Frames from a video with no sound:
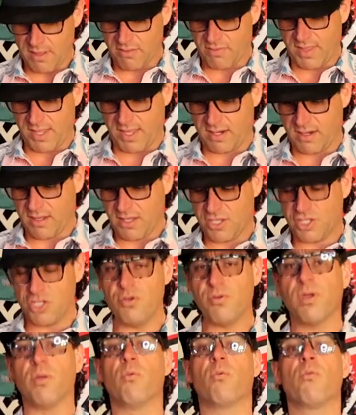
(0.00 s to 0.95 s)
that
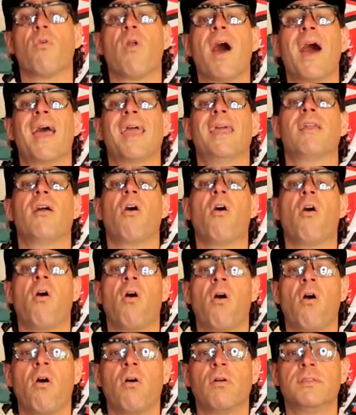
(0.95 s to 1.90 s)
you can ride
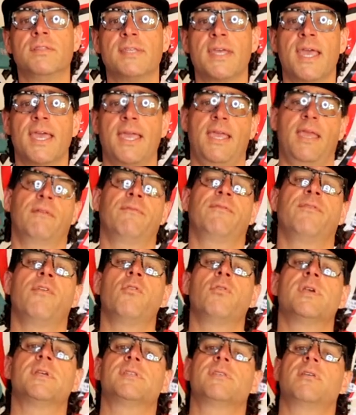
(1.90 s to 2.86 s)
all day and
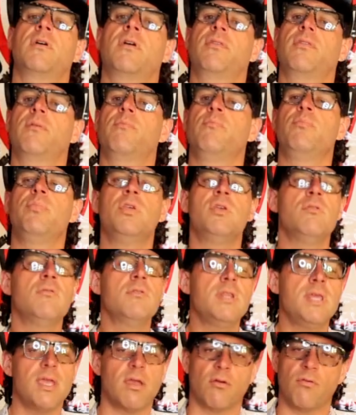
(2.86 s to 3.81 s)
focus on the
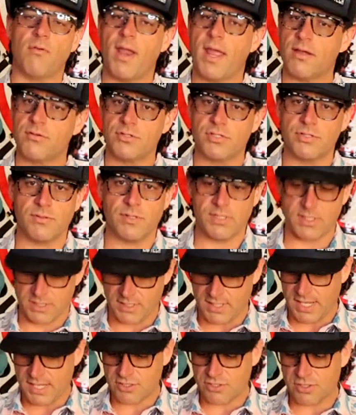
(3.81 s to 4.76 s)
beauty around you and the
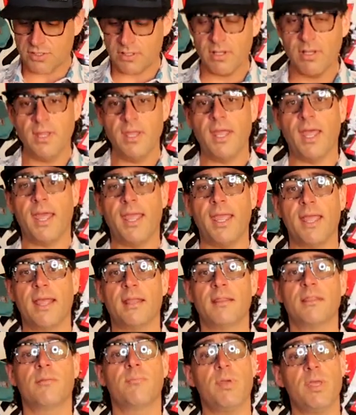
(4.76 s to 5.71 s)
nature
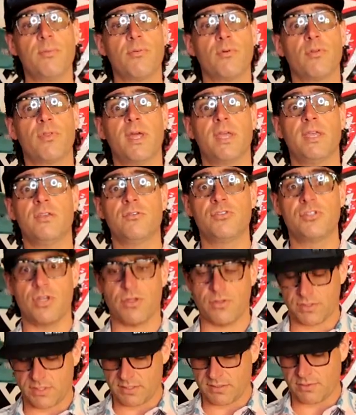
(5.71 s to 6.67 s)
and the people that you
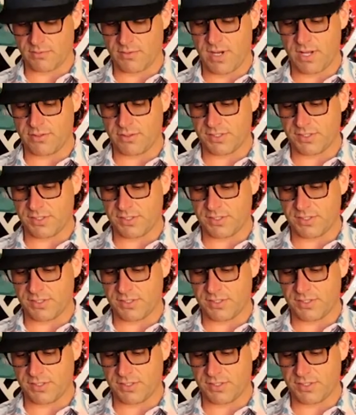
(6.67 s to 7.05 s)
chose to surround